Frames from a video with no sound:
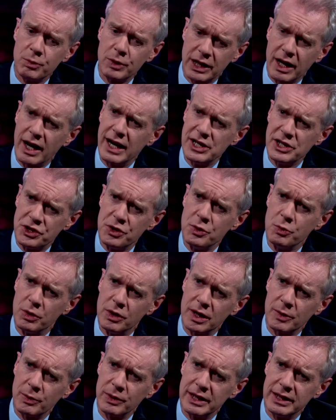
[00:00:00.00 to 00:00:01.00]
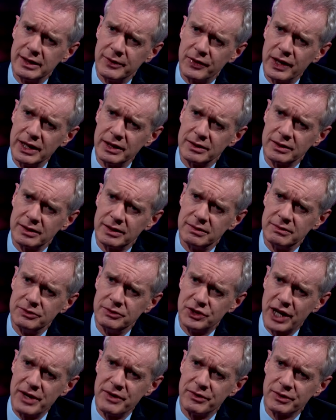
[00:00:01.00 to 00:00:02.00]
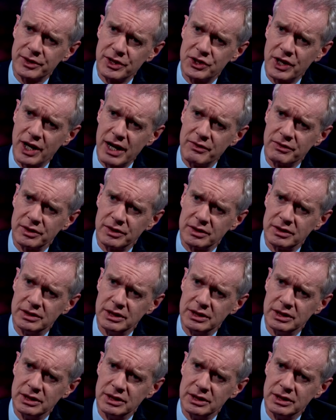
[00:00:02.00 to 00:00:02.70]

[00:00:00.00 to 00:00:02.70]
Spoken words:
were guys you work with in the field, general to general.